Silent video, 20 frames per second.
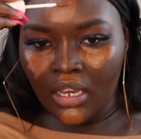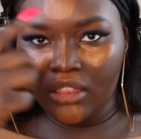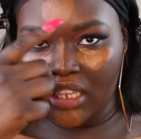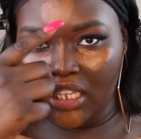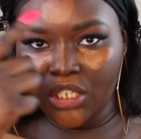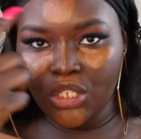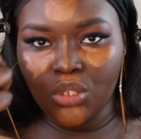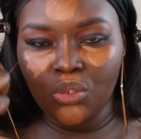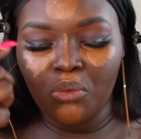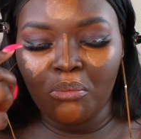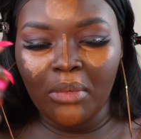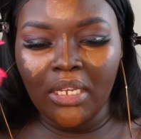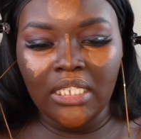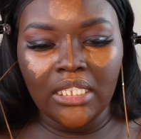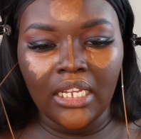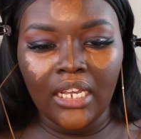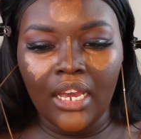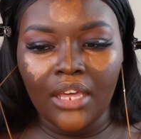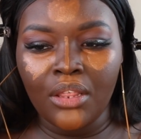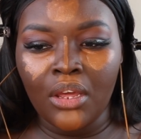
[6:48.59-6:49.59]
These two
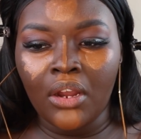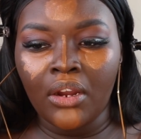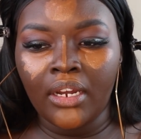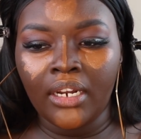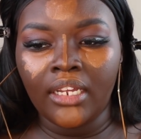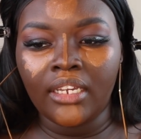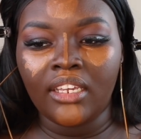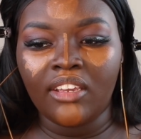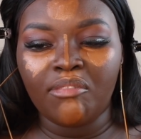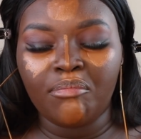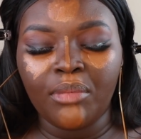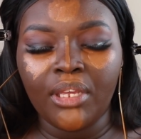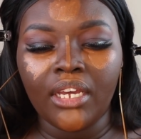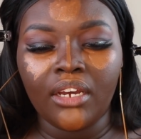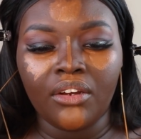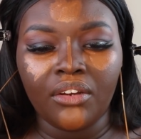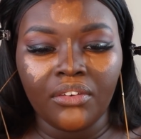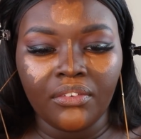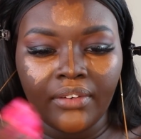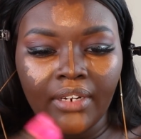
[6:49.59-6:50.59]
mixed together are going to give me
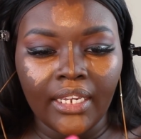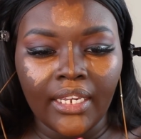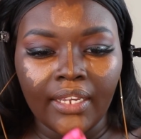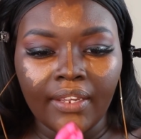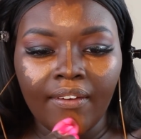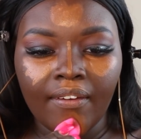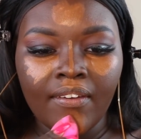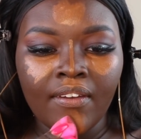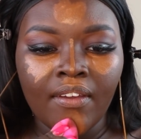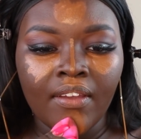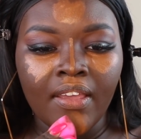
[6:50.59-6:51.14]
a great